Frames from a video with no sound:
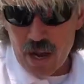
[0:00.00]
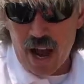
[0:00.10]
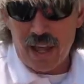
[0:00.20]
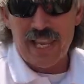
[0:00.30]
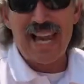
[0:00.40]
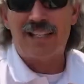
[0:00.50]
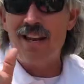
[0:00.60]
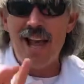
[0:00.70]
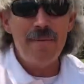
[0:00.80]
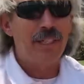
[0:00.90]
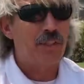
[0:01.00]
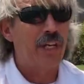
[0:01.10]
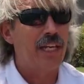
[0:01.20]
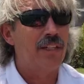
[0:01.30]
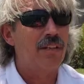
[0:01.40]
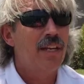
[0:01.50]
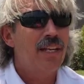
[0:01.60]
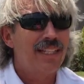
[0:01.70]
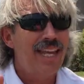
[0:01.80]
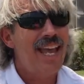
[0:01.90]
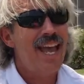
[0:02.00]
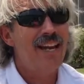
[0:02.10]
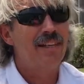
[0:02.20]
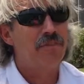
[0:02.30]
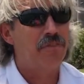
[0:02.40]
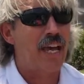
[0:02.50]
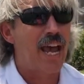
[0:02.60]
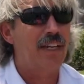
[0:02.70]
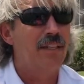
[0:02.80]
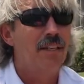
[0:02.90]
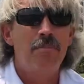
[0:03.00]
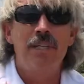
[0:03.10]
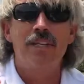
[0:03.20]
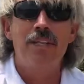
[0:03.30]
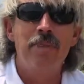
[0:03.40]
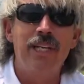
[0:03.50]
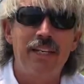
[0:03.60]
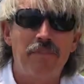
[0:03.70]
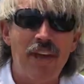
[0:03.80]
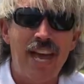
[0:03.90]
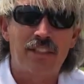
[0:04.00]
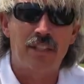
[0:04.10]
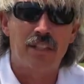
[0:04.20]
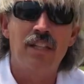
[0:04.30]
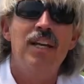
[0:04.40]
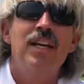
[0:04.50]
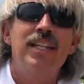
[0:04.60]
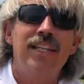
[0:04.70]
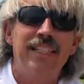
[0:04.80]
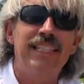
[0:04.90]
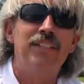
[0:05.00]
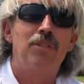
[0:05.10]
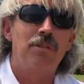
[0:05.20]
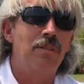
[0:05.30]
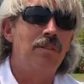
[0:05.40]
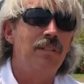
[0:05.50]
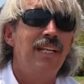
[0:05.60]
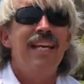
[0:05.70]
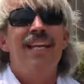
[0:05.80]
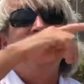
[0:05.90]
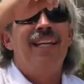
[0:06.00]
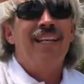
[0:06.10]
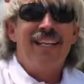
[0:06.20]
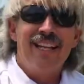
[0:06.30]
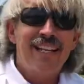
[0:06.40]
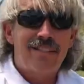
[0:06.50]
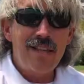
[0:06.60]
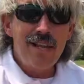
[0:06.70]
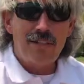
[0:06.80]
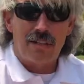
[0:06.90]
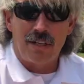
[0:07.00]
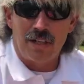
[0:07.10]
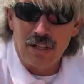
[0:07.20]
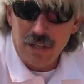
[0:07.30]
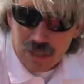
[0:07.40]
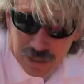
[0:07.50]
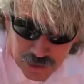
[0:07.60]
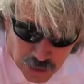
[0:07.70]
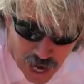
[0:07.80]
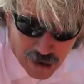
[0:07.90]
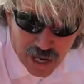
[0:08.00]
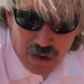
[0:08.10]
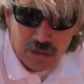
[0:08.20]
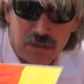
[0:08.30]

uh, that climate change can in fact be a limiting factor that leads to extinction. Shout out